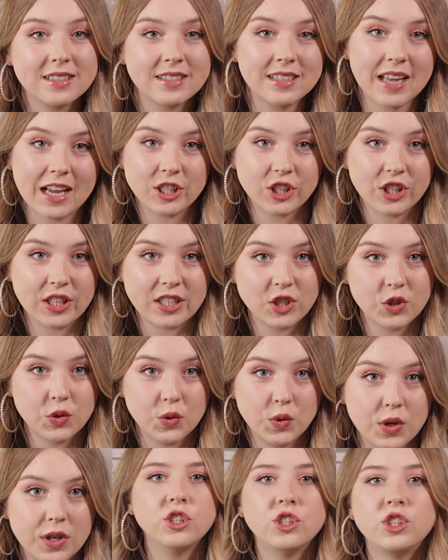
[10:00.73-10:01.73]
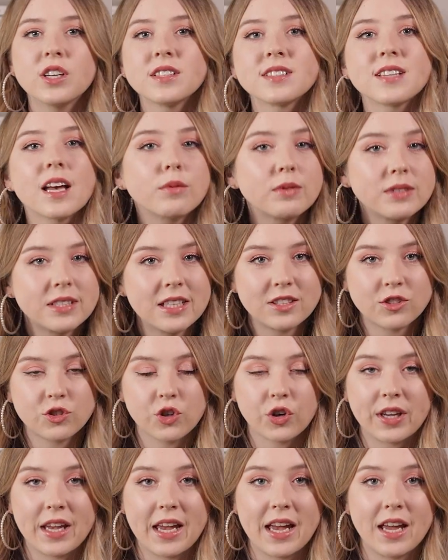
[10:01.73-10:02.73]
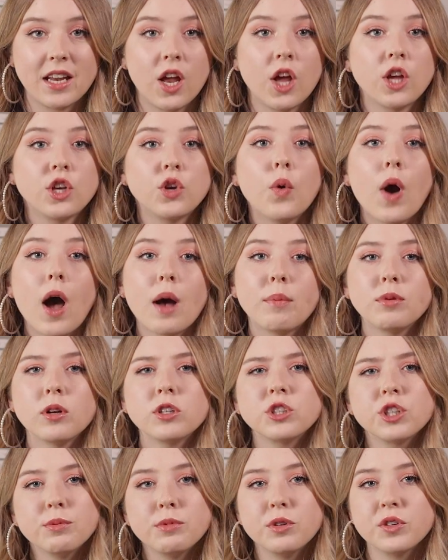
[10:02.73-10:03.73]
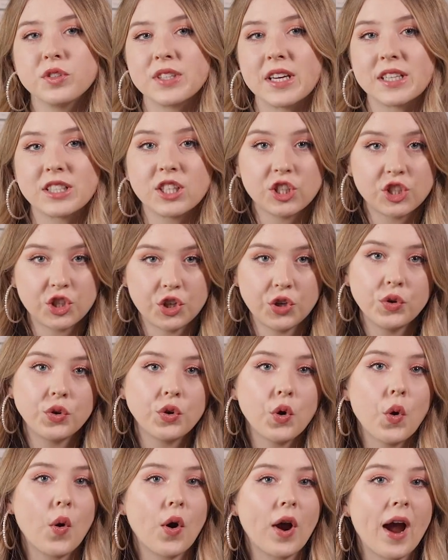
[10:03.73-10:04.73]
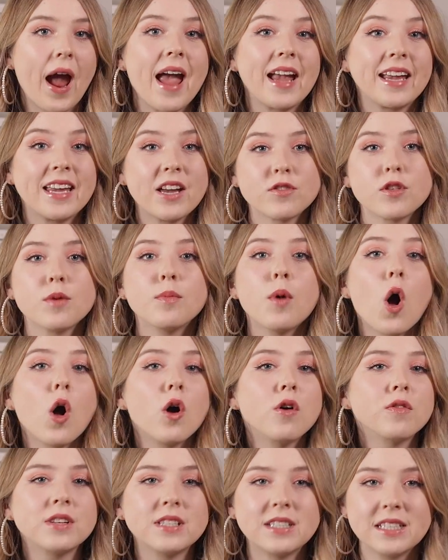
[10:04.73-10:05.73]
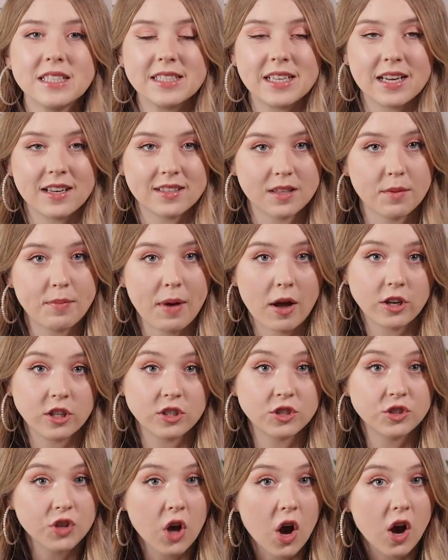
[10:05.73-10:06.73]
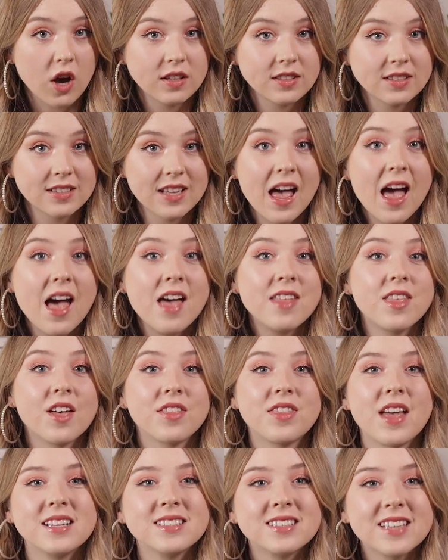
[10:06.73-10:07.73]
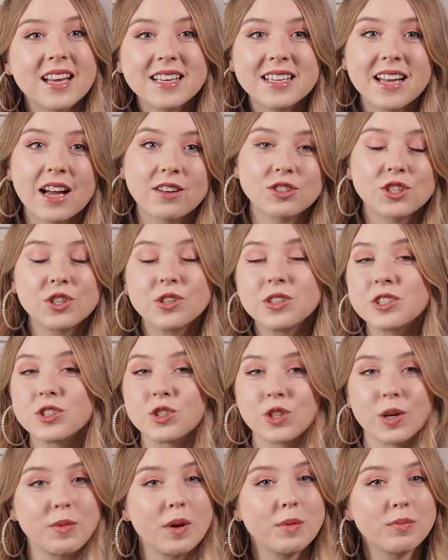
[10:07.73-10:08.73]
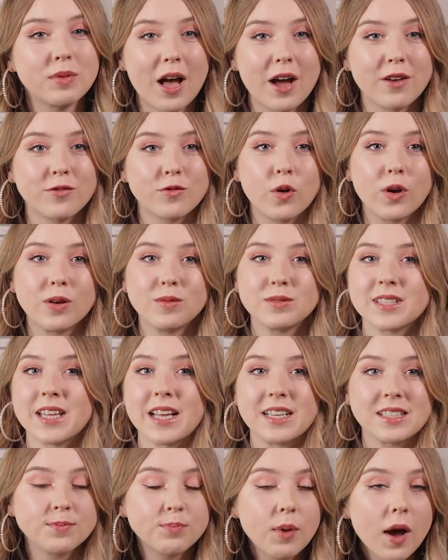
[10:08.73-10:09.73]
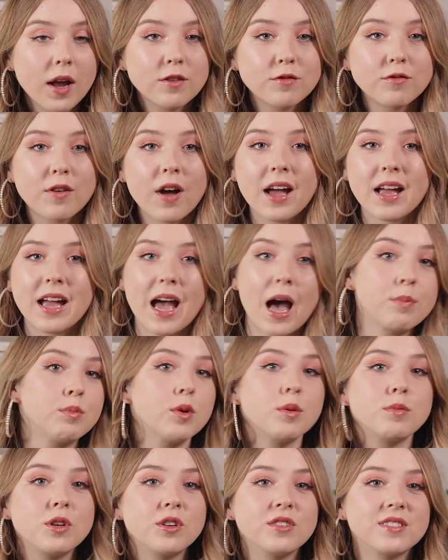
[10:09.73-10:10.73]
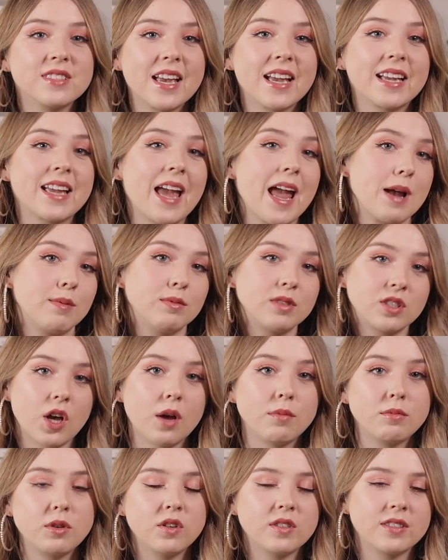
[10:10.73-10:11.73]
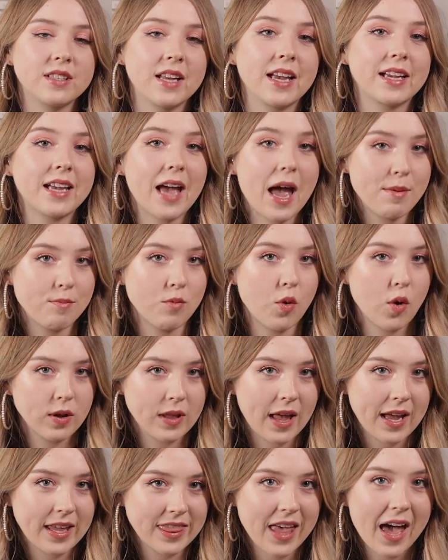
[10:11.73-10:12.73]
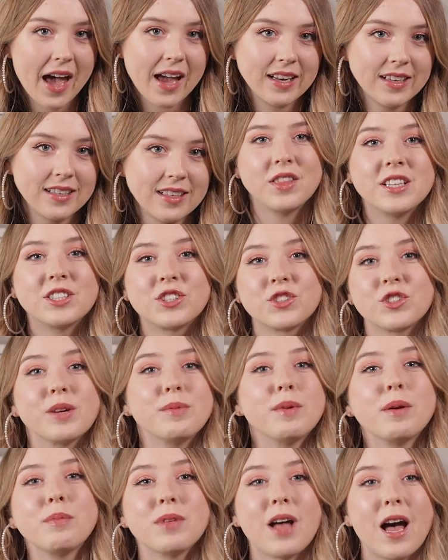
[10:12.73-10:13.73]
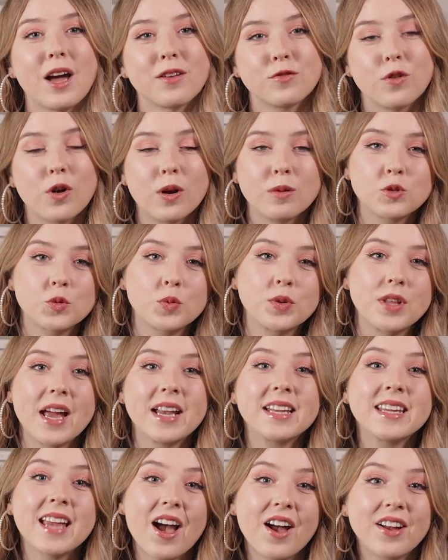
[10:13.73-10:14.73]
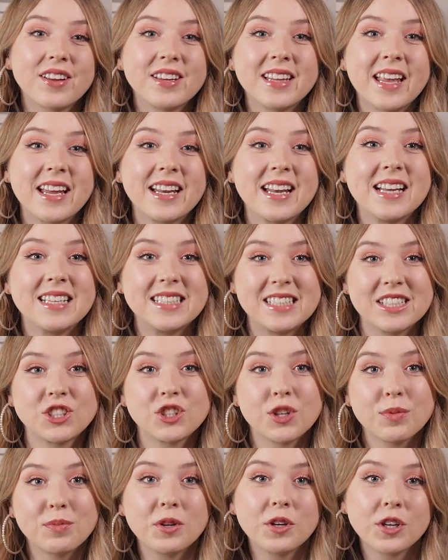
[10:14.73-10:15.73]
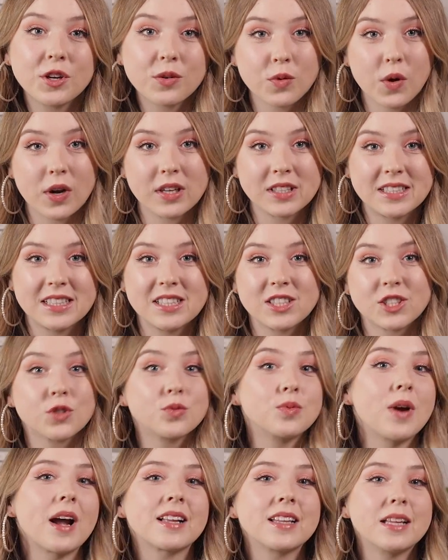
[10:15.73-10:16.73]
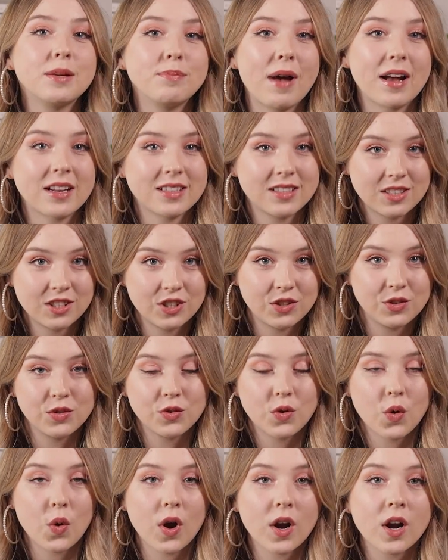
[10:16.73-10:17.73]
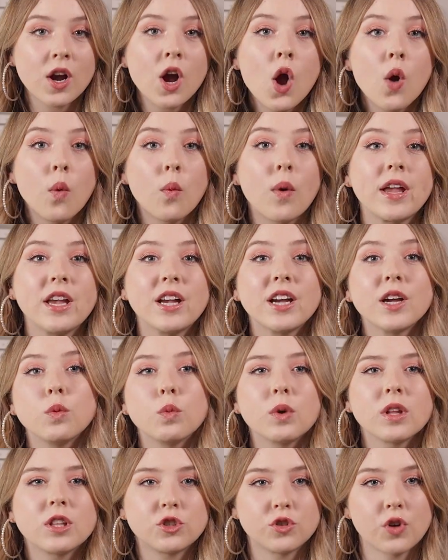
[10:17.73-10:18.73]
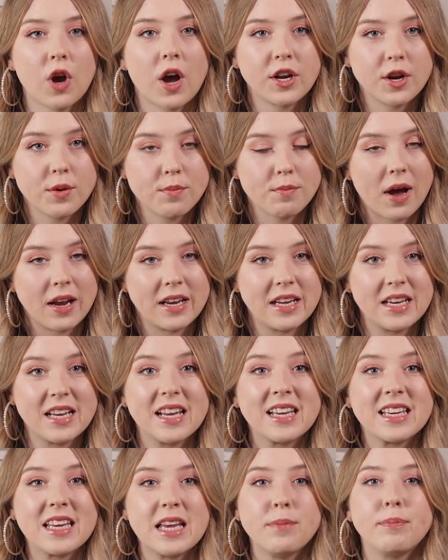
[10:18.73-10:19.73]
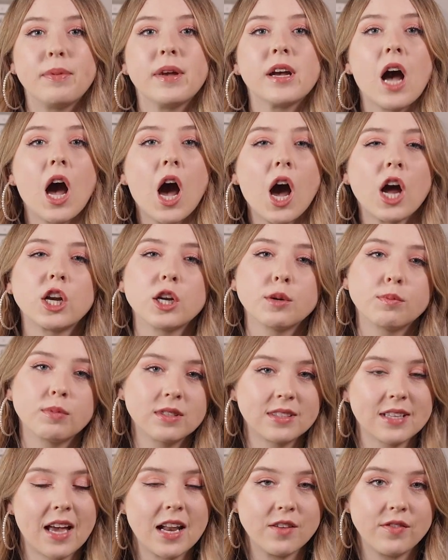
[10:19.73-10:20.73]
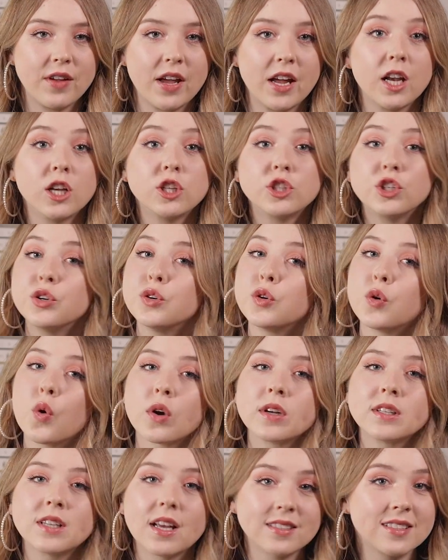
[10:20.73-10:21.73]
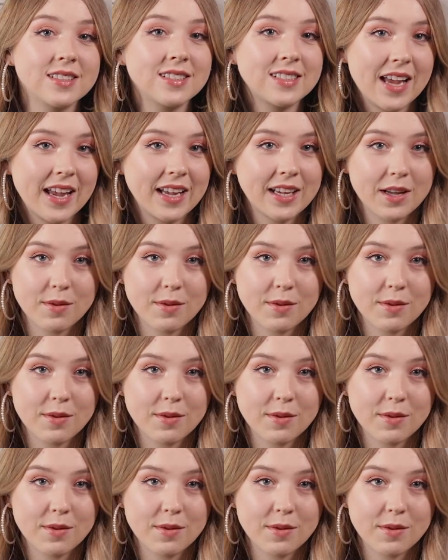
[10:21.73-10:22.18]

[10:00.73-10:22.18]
scheduling tool. Just like with DistroKid, you upload your music to TuneCore and give them all the details about your songs. They'll then send it out to the streaming platforms like Spotify, Apple Music, Amazon Music, and more like that. The streaming platforms will then calculate and distribute your royalties directly back to TuneCore, where you can withdraw your money, keeping 100% of it. TuneCore doesn't take